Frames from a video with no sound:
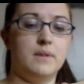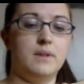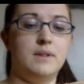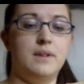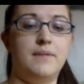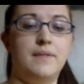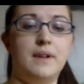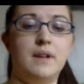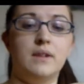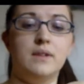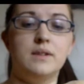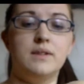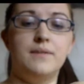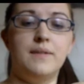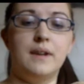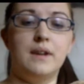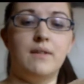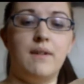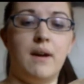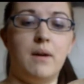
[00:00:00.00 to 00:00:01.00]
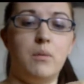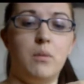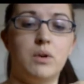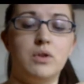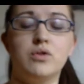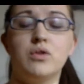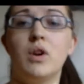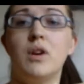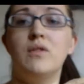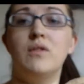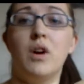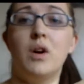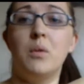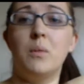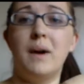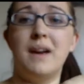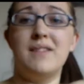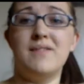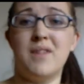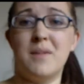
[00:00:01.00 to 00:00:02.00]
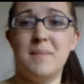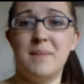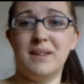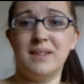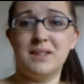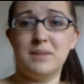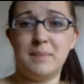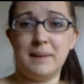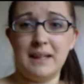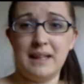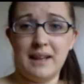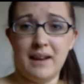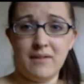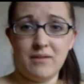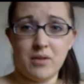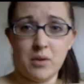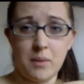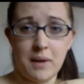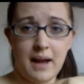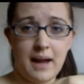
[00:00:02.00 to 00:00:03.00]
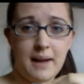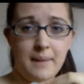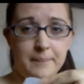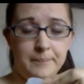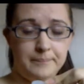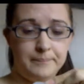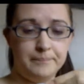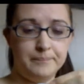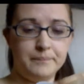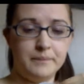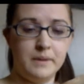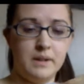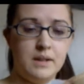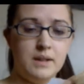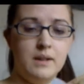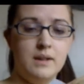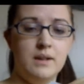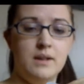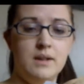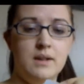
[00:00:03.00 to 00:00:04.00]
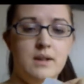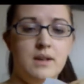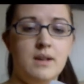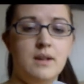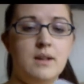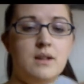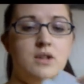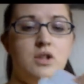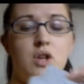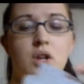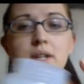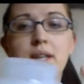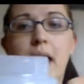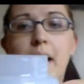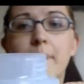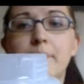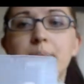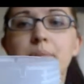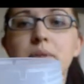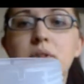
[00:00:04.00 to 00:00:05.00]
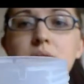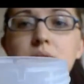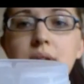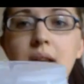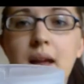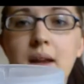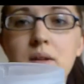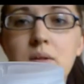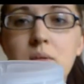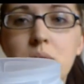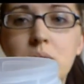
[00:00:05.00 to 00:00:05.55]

difficult to figure out what's going wrong and why you've got milk spilling everywhere. So yeah, so then